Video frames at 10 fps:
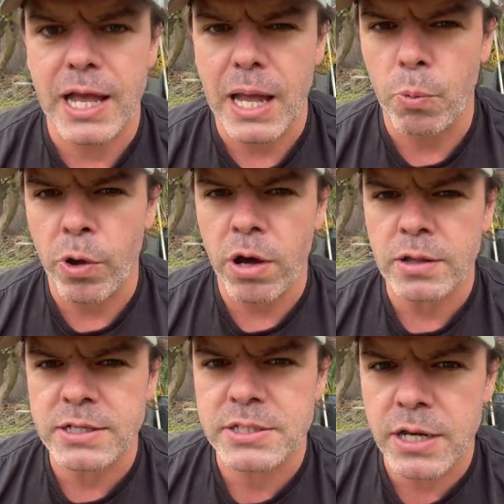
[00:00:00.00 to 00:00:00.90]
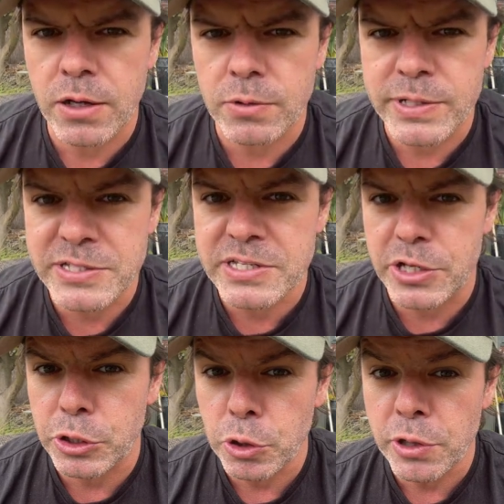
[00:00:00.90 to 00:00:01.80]
And what I'd like to know, is this a
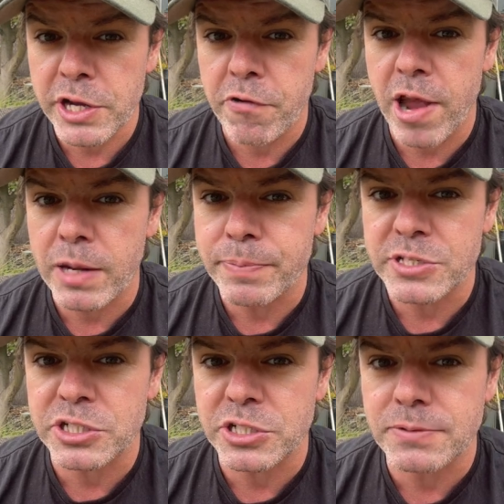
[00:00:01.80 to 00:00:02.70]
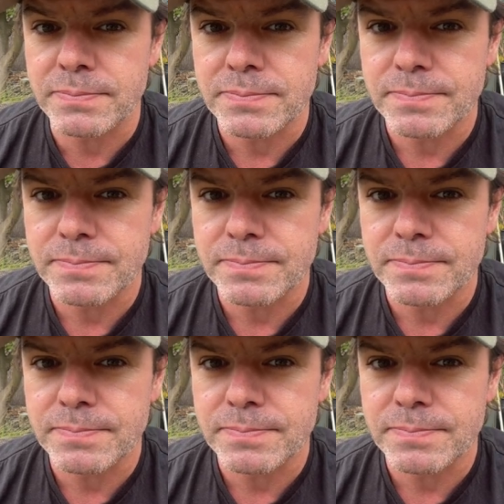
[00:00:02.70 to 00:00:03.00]
newly created position?